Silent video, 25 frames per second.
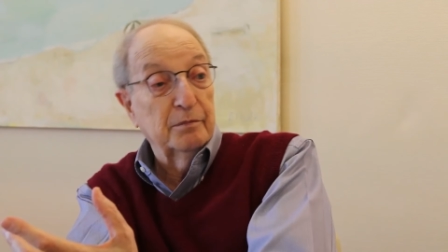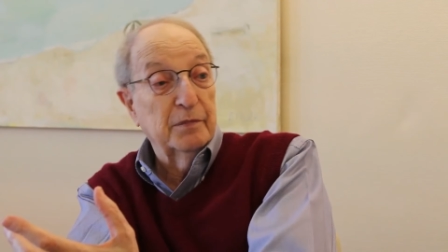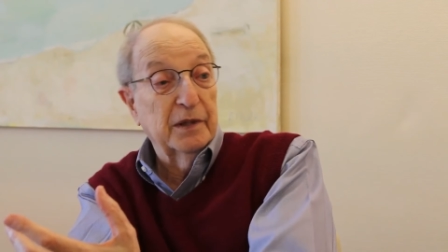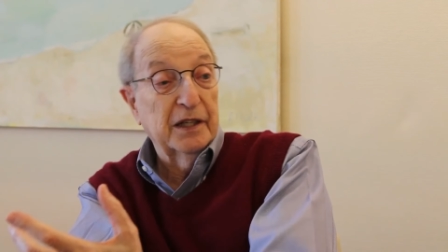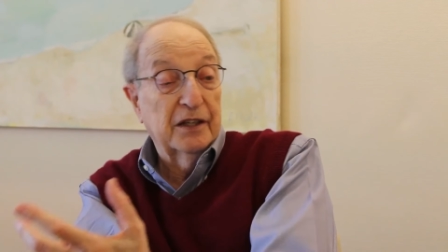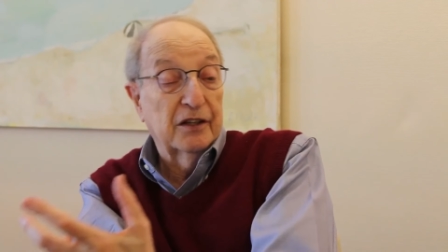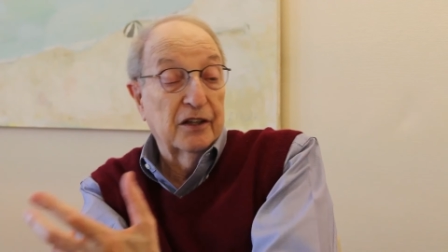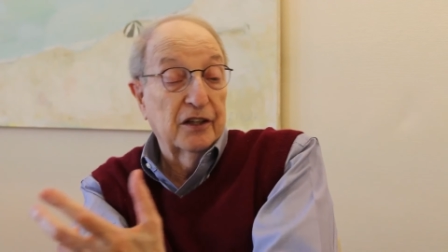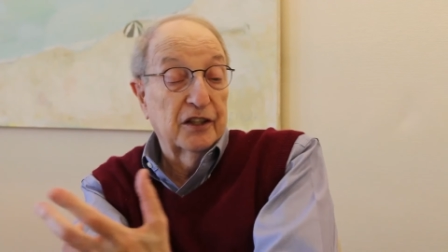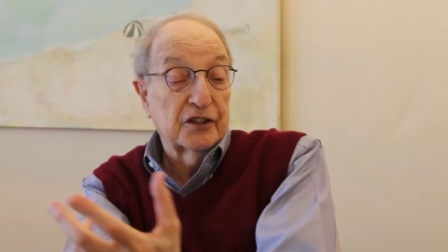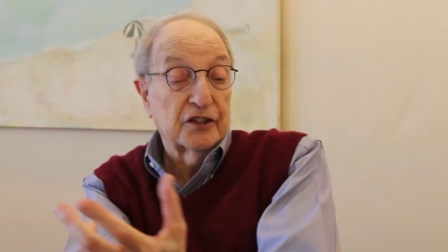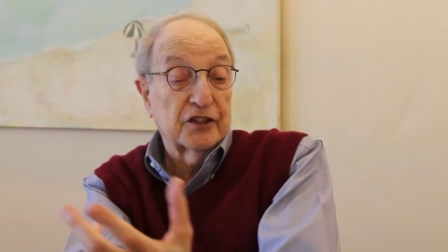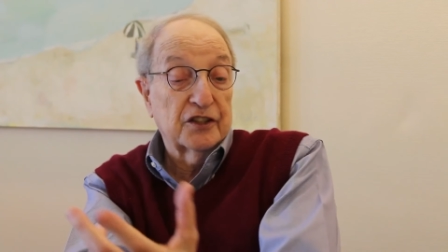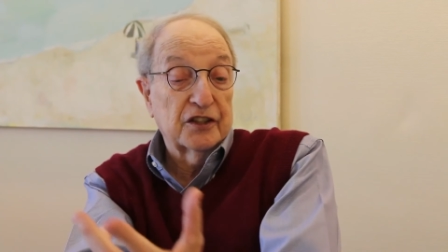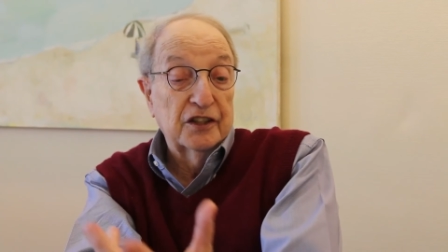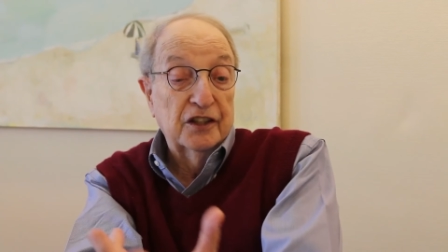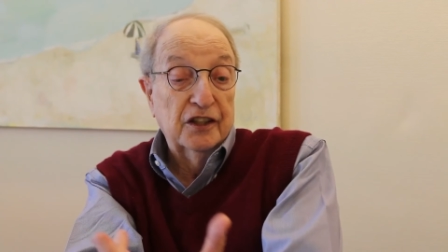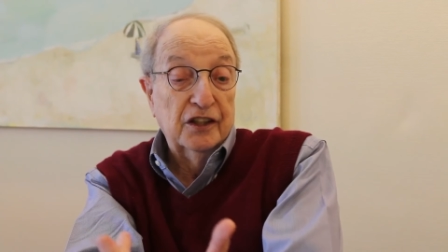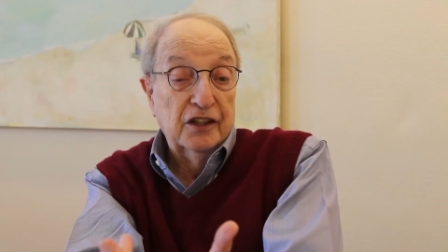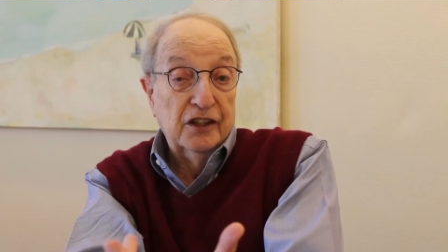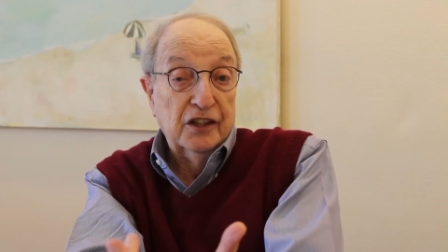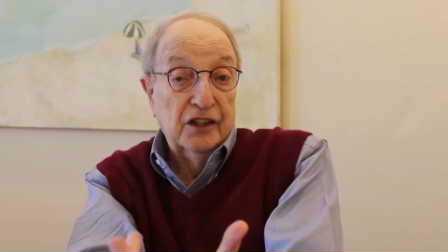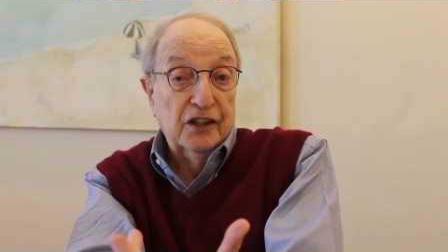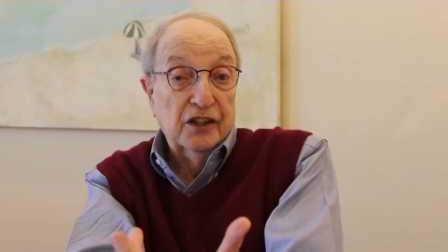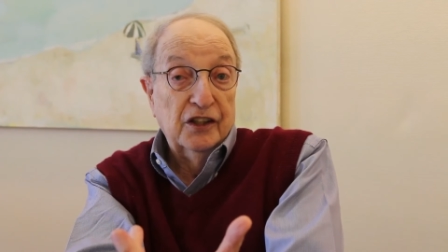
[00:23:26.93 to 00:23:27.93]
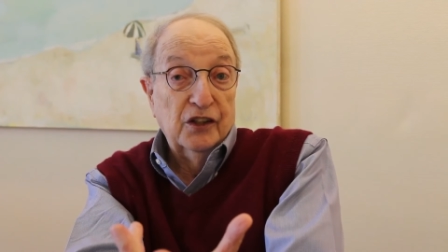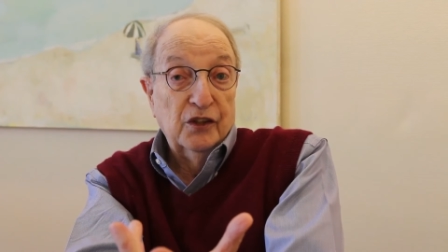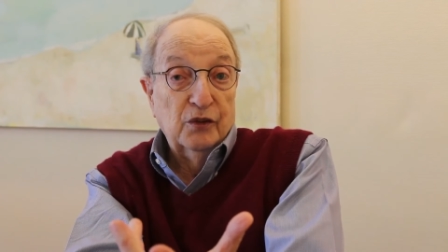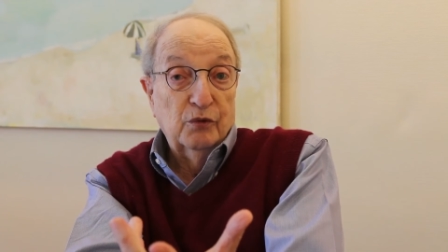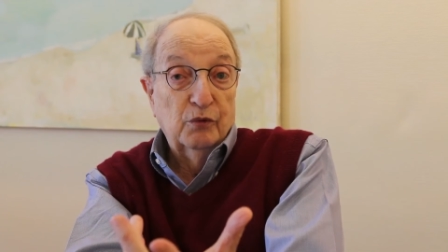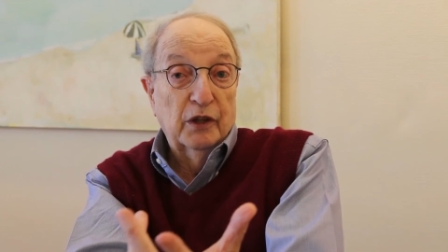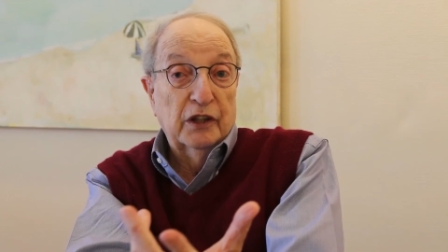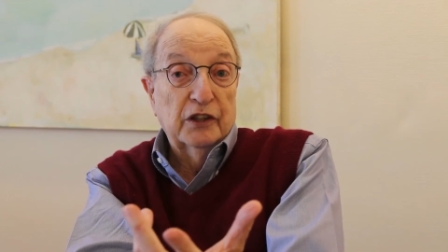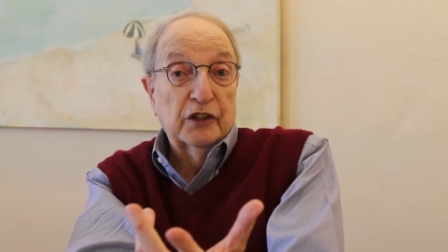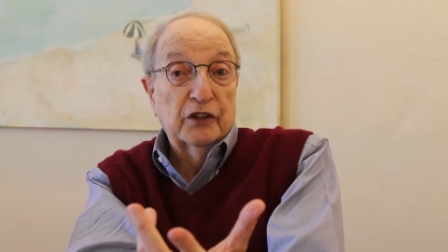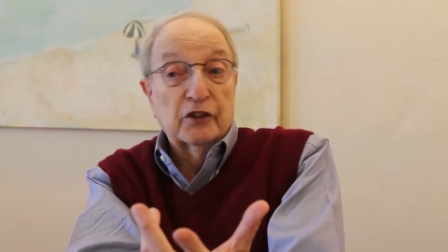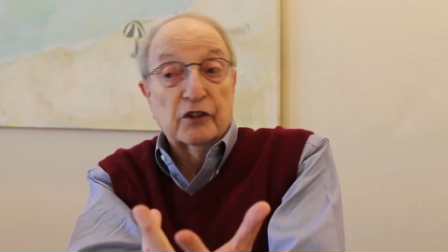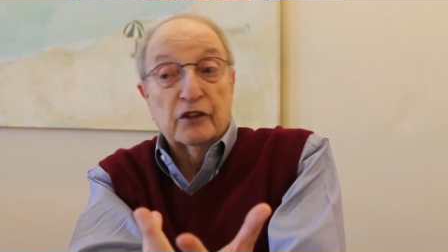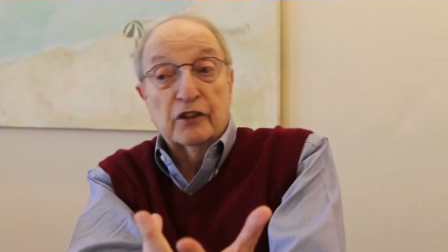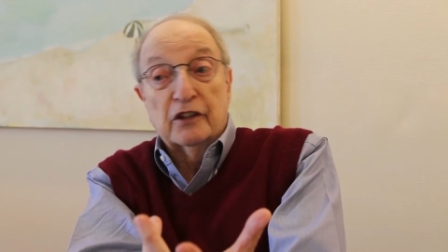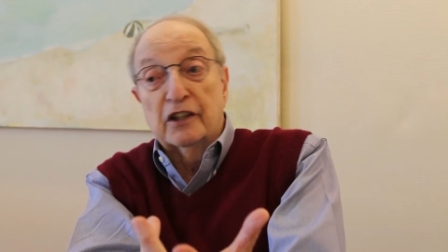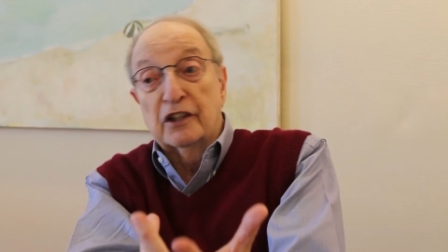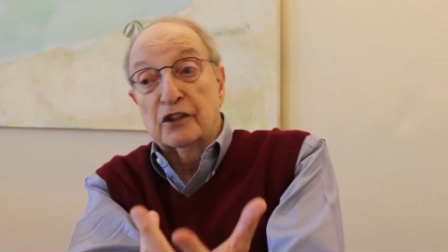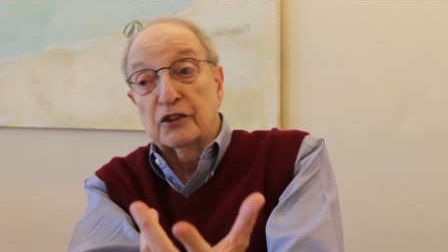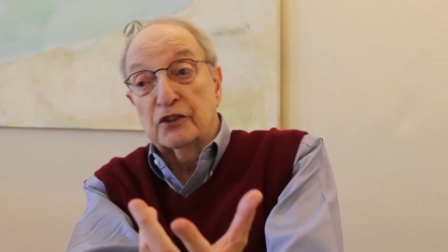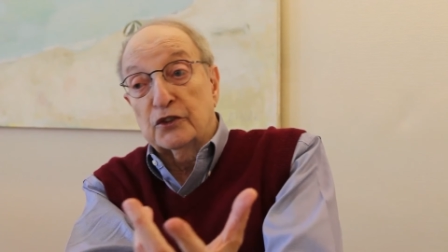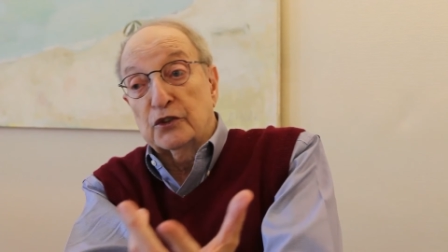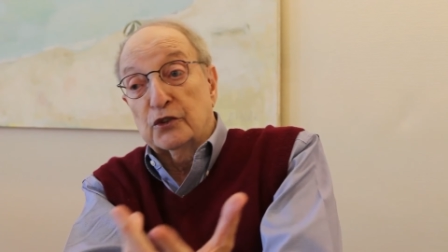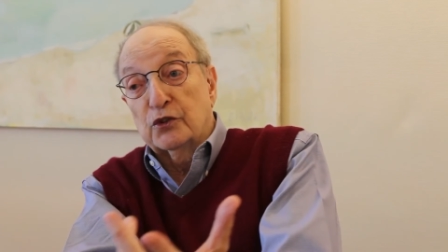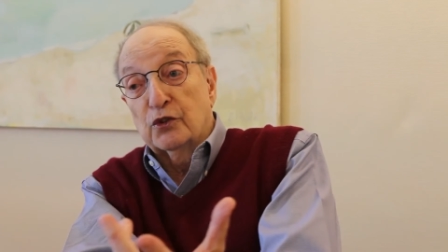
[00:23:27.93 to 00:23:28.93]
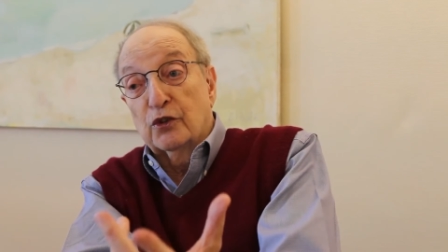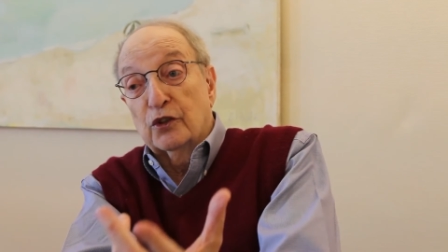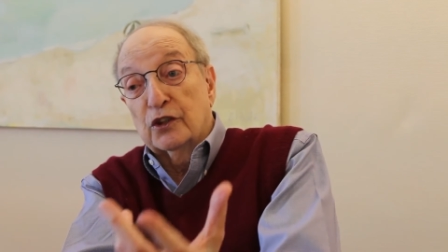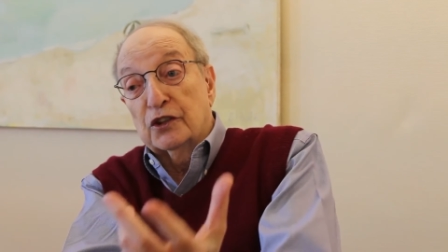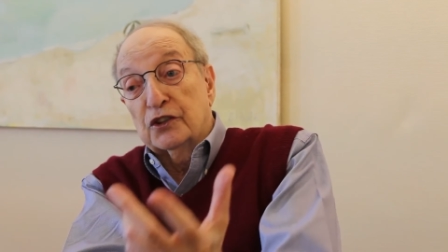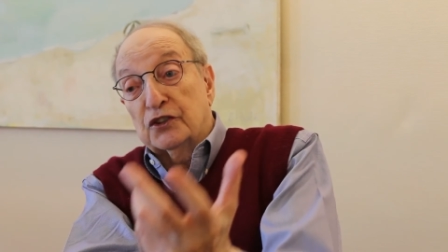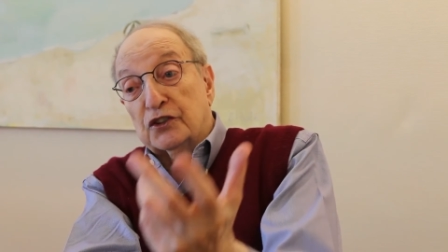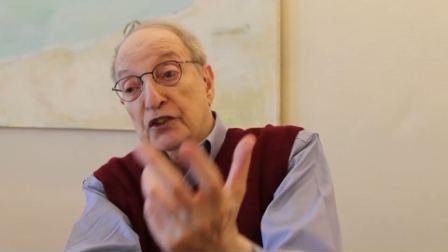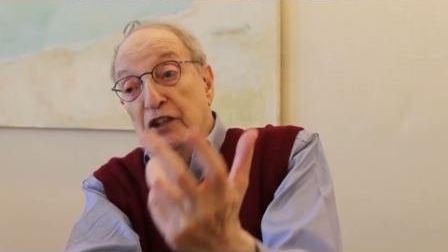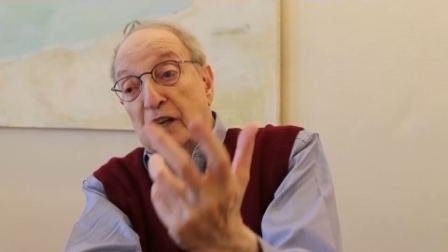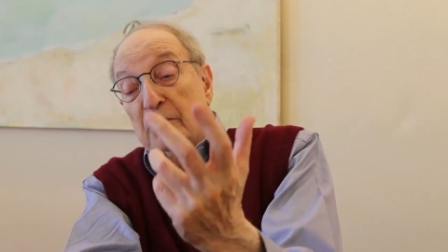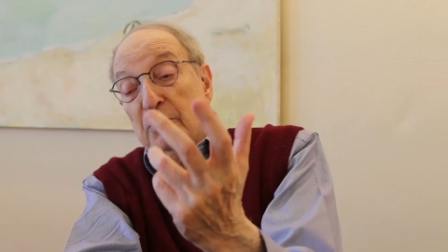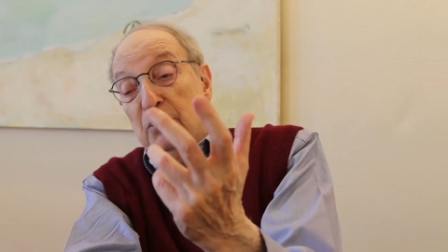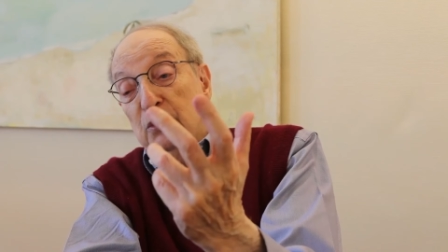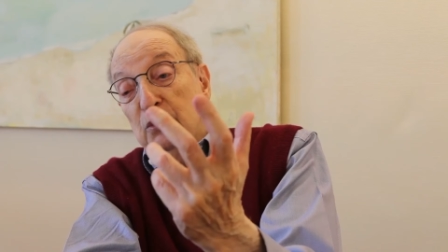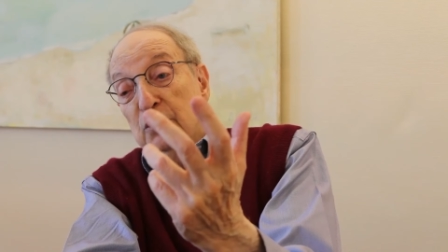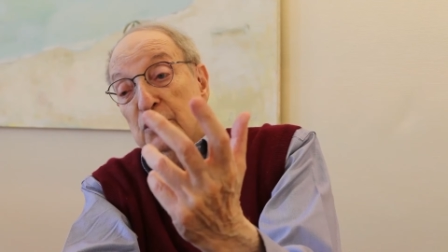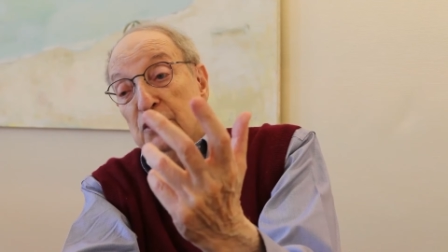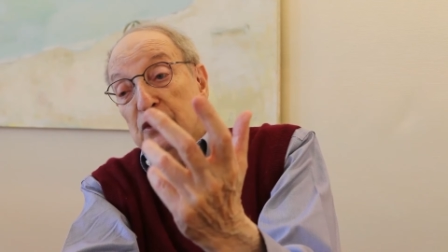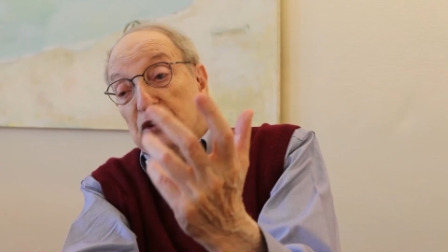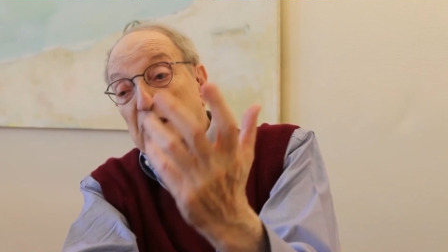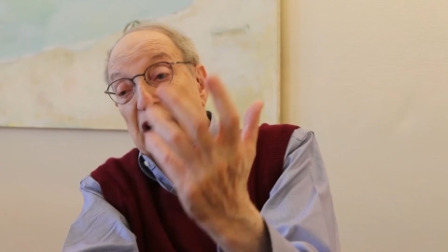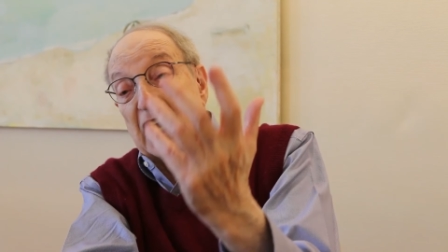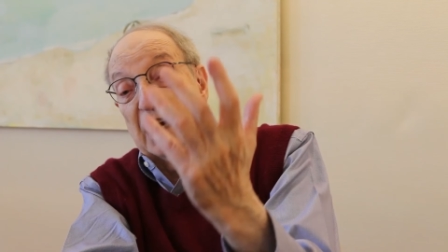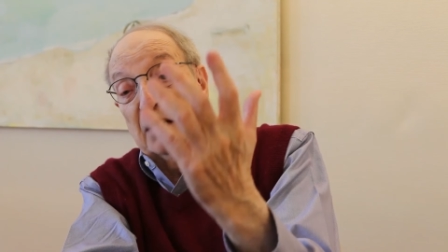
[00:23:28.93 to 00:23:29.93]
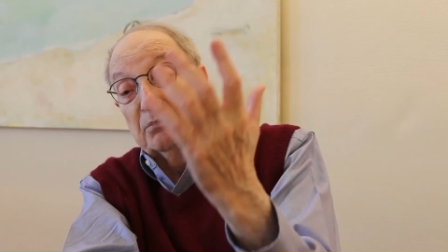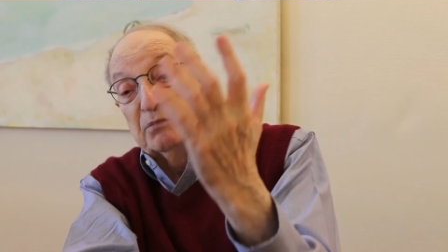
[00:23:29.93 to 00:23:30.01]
Because when you heard their stories, somebody would say,